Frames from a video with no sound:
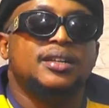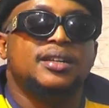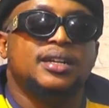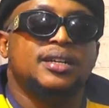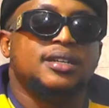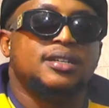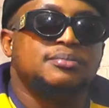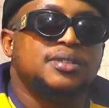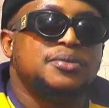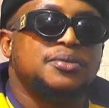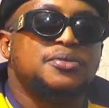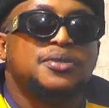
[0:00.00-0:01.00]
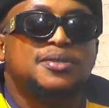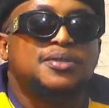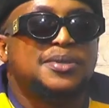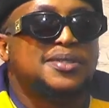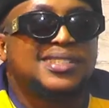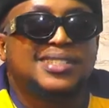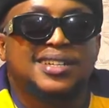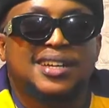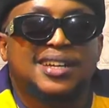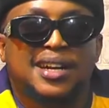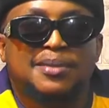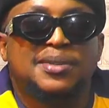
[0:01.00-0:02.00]
Then you can follow me on
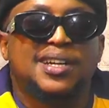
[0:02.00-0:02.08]
Instagram,